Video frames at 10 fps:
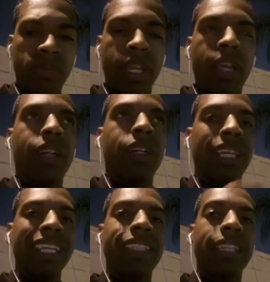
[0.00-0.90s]

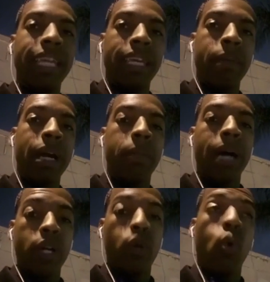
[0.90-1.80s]
Click the link in my
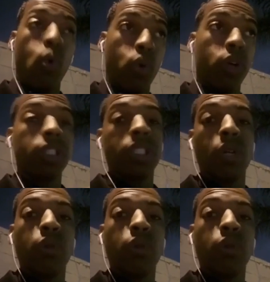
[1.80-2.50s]
bio or just go